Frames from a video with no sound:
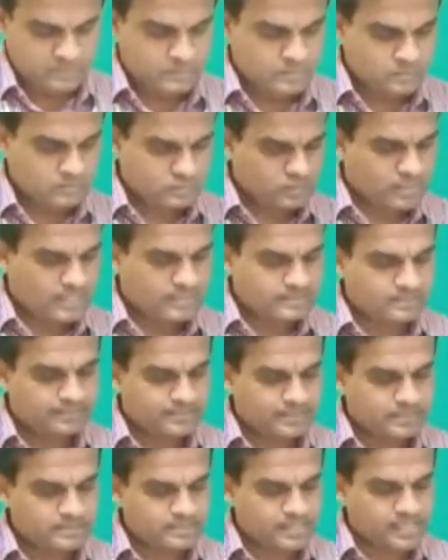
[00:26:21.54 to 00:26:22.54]
So
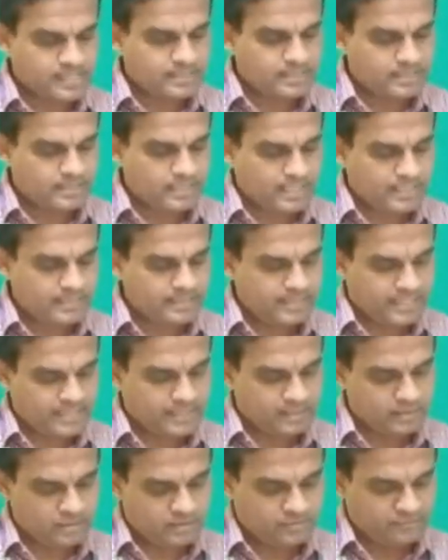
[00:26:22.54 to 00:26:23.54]
acceptance angle and the
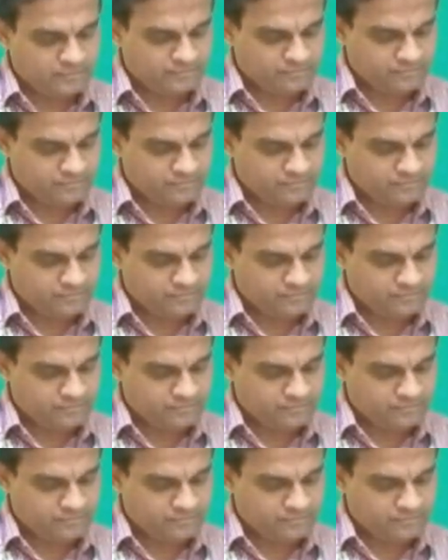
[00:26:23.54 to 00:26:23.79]
angle of